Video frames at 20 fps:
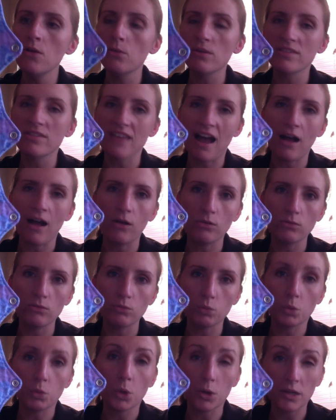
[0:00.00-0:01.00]

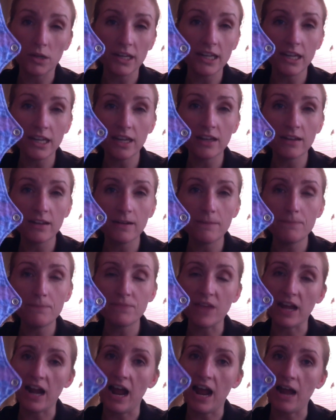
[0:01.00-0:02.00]
without worrying
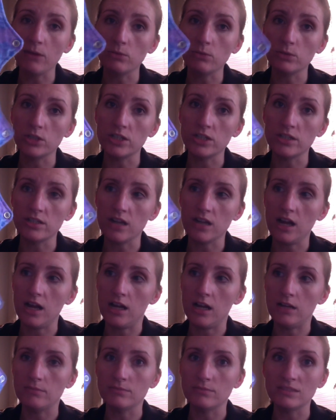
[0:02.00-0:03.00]
that I would
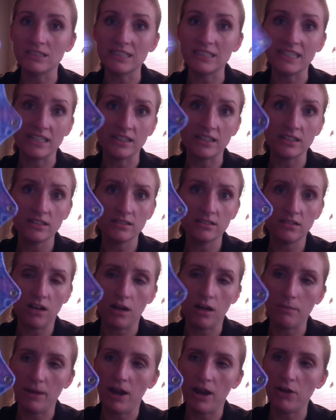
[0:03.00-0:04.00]
leak
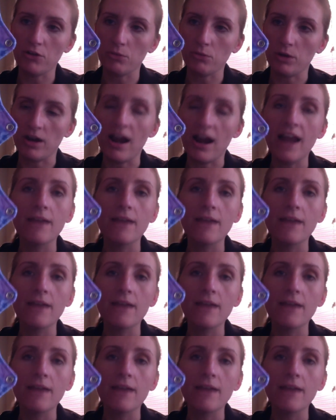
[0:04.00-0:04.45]
on my underwear.